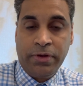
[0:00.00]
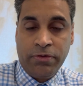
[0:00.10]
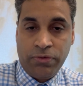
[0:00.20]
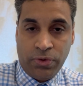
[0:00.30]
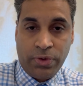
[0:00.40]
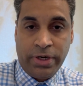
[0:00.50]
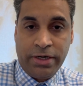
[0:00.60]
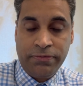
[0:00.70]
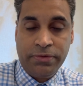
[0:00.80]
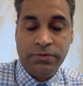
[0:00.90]

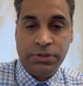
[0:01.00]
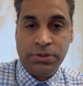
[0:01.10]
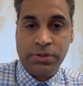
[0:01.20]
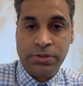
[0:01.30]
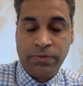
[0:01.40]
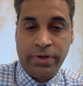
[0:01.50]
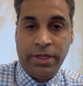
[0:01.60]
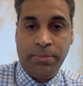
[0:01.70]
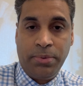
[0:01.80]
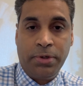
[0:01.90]
photograph, which is also very
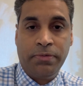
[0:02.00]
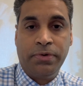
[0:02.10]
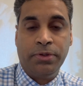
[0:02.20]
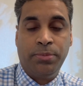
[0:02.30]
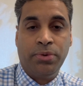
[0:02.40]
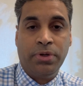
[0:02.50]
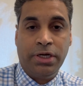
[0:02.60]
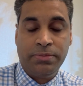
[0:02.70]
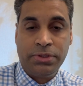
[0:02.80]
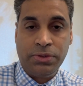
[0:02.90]
important for the
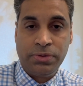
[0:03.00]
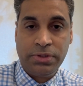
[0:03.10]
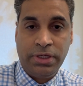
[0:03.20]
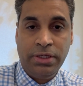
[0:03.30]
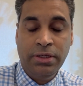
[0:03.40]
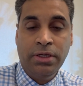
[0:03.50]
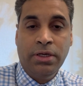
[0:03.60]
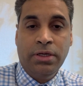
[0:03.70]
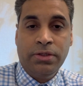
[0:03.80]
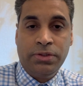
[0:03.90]
programs to see
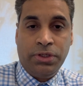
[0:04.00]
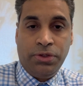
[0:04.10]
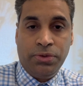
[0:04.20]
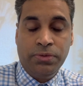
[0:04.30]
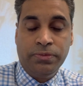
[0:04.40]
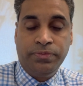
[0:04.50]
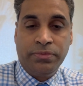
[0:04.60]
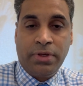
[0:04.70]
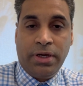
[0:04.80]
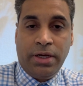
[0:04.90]
you.
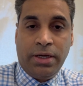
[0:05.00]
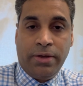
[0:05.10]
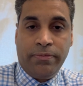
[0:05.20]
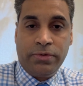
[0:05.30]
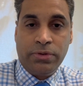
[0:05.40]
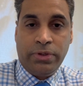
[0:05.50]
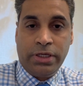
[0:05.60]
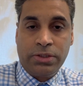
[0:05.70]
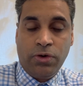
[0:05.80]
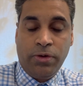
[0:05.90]
So
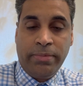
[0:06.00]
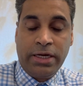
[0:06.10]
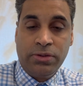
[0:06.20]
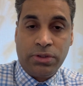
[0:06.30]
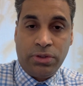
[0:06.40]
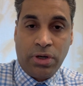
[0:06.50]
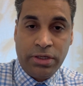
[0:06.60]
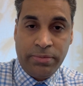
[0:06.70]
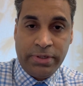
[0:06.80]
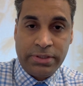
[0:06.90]
going back to the
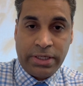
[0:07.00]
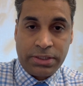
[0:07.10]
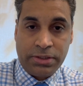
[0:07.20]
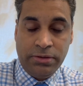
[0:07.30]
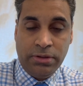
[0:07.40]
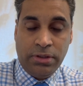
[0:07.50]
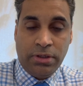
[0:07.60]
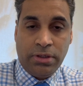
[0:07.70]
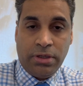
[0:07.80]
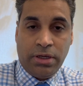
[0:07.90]
document section,
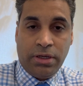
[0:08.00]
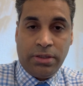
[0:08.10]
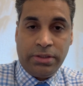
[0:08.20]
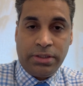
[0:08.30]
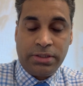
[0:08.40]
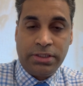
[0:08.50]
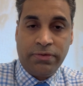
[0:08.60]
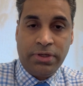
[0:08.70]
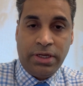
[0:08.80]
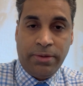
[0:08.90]
there are
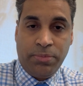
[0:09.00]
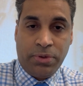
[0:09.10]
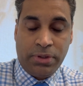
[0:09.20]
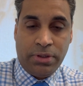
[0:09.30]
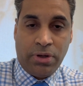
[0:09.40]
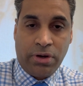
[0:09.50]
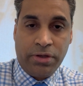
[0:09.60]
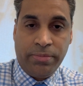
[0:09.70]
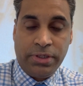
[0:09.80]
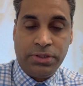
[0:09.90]
several important
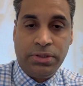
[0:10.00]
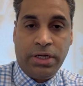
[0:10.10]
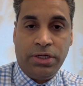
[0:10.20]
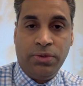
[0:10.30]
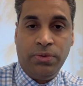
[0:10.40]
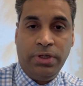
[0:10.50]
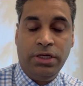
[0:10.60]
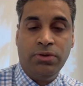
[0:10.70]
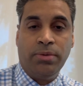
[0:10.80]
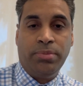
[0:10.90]
documents that you
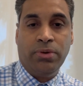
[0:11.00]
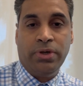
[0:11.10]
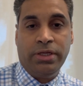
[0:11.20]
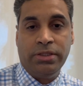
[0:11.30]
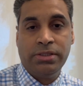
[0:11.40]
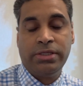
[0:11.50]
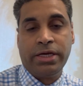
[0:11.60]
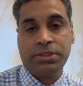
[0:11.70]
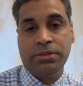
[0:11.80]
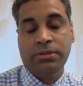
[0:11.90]
need to upload in this
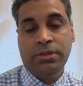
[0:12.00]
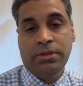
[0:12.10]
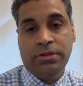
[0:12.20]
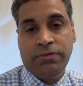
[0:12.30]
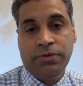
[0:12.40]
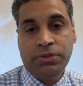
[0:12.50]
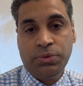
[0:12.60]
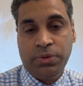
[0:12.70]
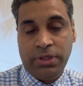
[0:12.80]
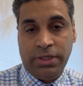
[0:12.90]
section. The first
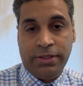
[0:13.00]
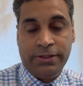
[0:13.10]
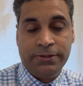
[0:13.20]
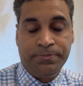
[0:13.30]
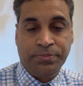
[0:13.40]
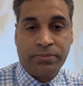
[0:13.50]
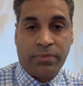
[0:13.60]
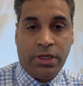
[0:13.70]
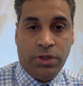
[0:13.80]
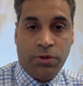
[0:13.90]
one is
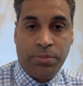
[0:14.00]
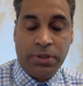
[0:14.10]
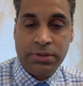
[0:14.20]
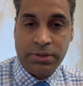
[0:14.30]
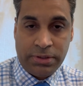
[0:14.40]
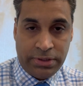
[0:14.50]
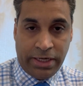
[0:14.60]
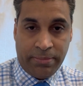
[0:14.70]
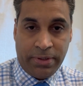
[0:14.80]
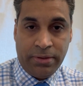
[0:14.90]
your personal
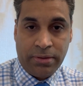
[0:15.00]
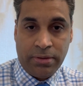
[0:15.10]
statement,